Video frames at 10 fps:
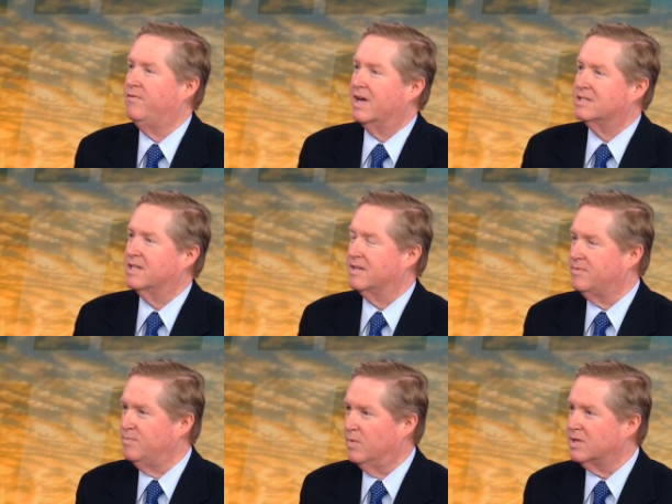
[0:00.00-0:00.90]
affects the
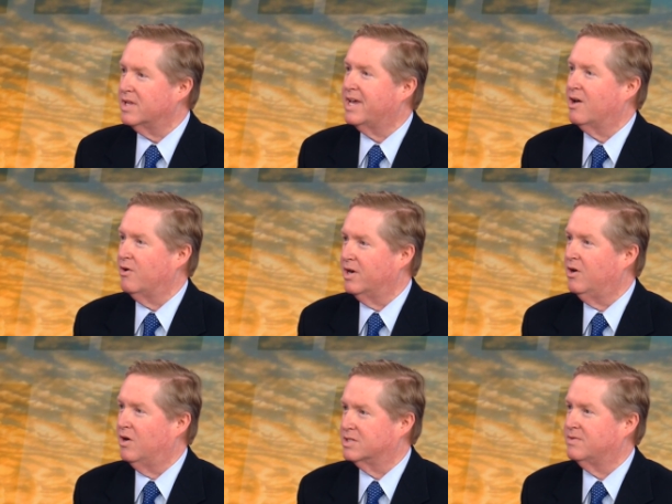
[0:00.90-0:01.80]
monthly carrying
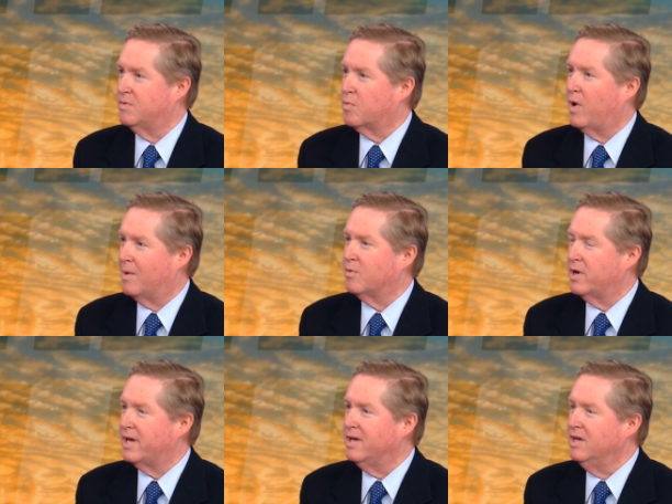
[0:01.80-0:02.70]
cost of a
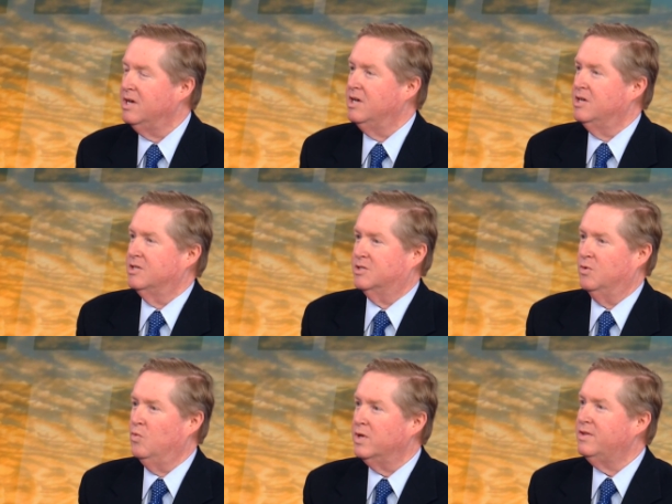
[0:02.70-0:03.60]
property.
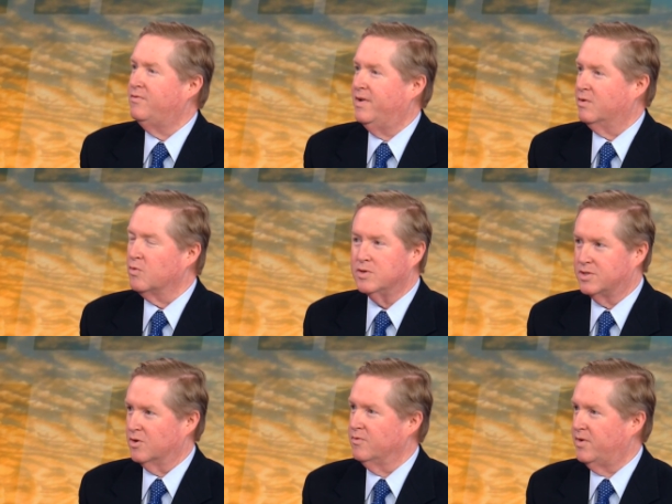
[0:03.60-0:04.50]
So what the Federal
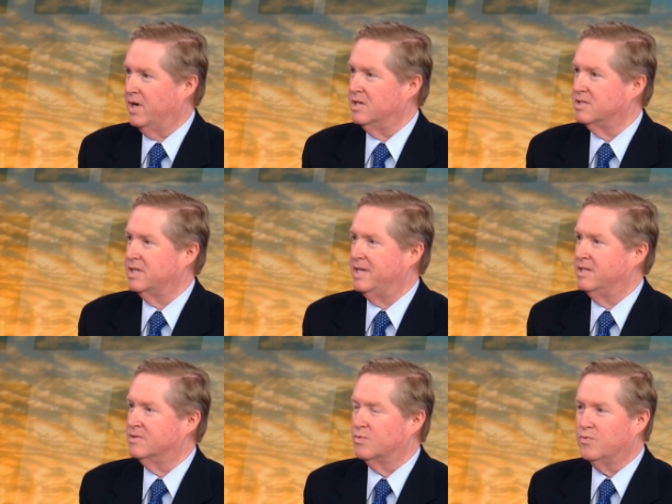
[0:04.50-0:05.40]
Reserve does
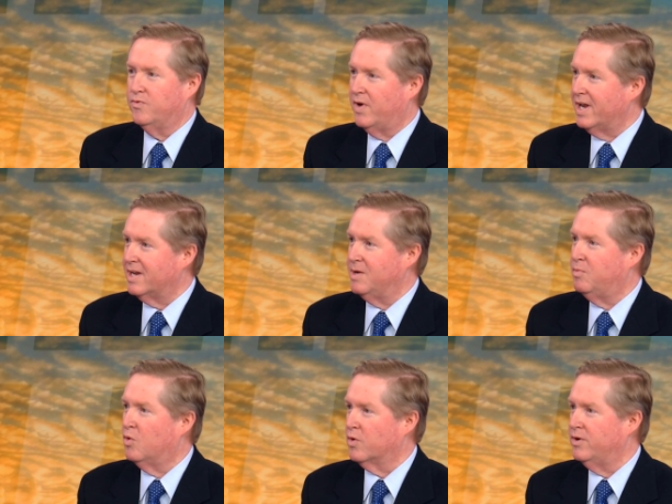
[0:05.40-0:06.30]
is vitally
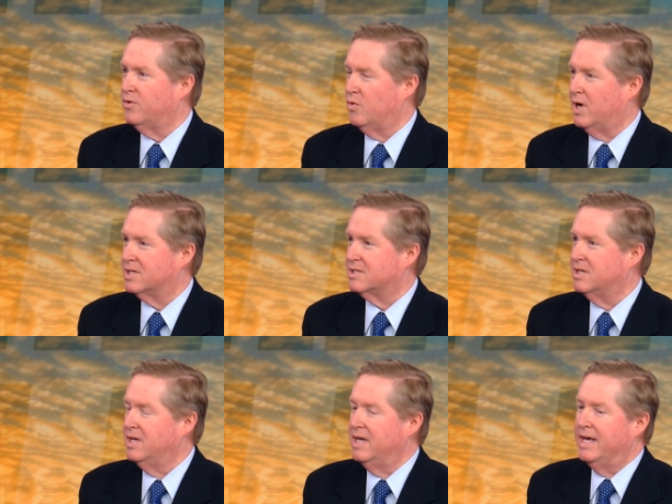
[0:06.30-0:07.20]
important to
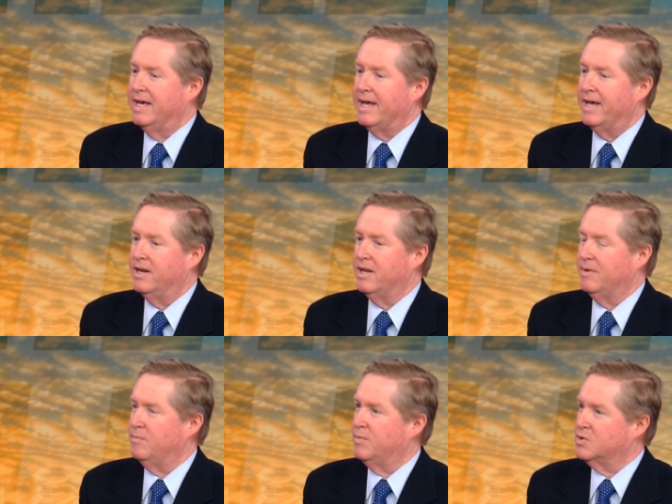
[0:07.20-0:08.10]
us. And
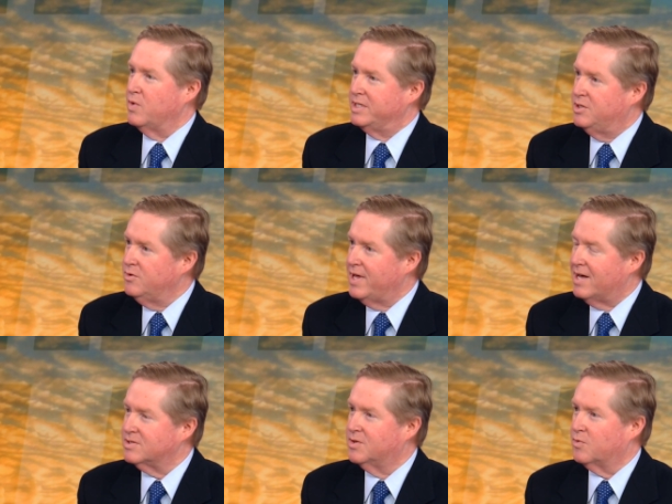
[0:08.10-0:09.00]
between
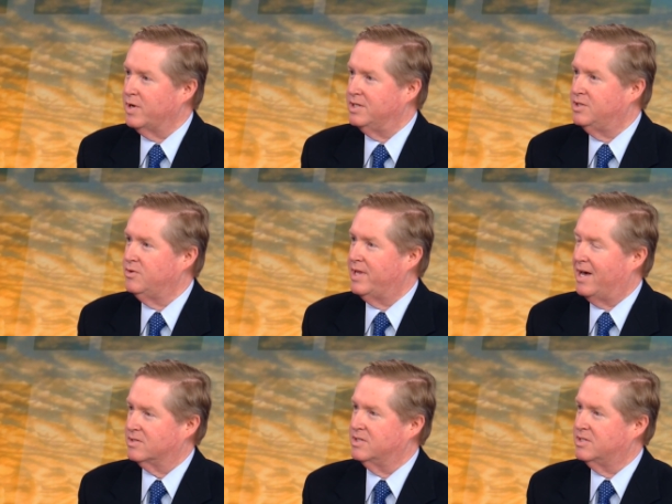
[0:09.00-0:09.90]
2003 and
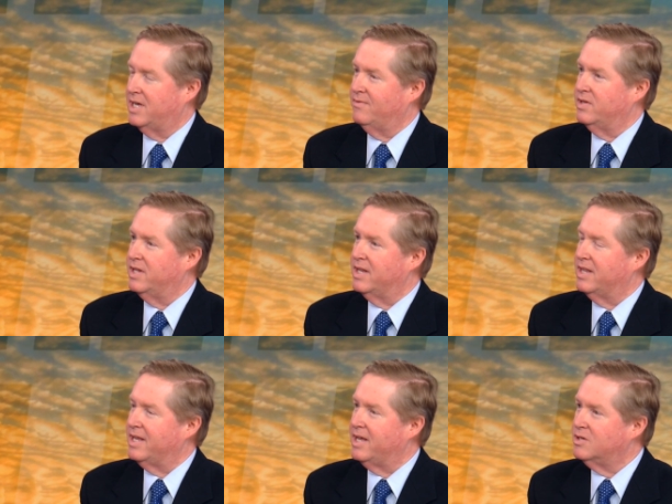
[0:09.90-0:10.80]
2007,
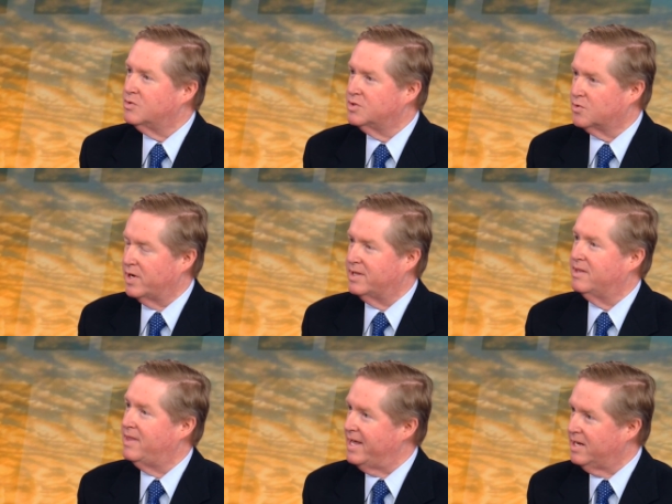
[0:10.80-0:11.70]
the interest rate
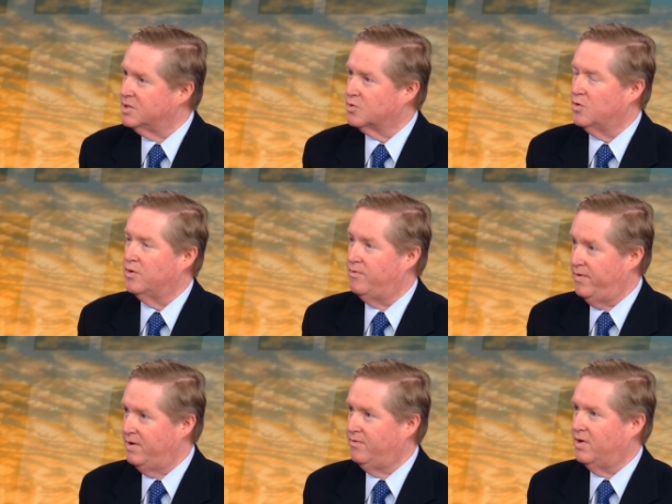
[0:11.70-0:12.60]
that they control, the
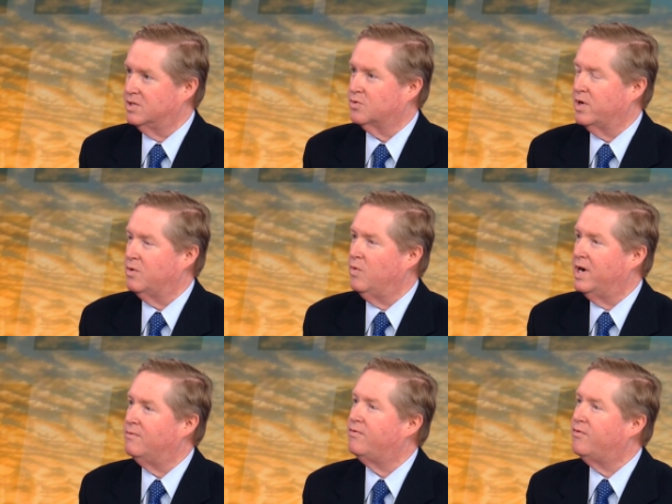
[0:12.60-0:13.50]
Fed funds rate,
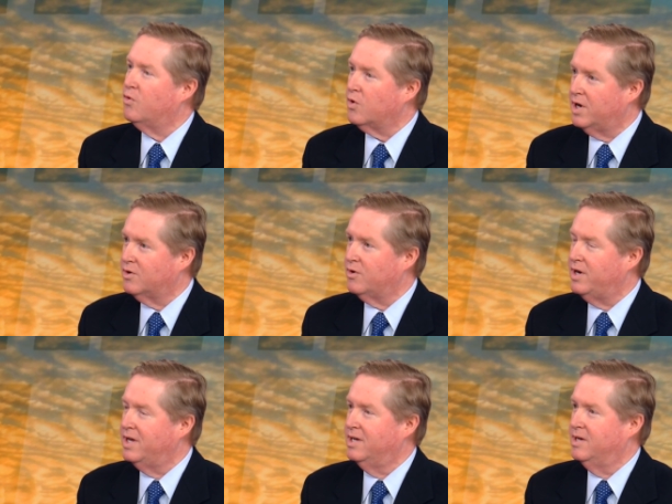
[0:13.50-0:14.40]
went up
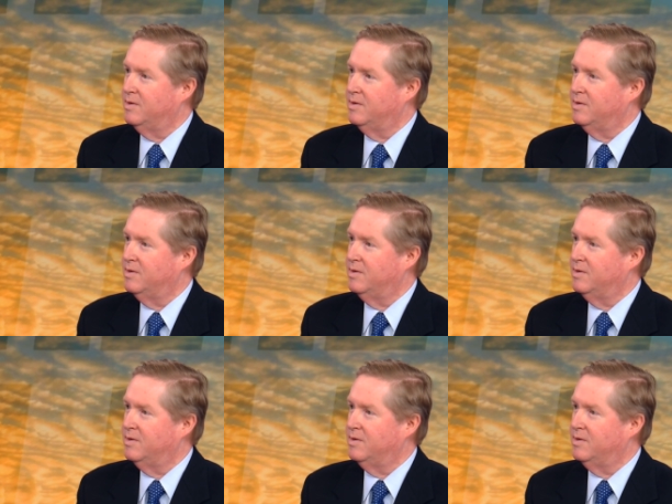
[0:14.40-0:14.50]
400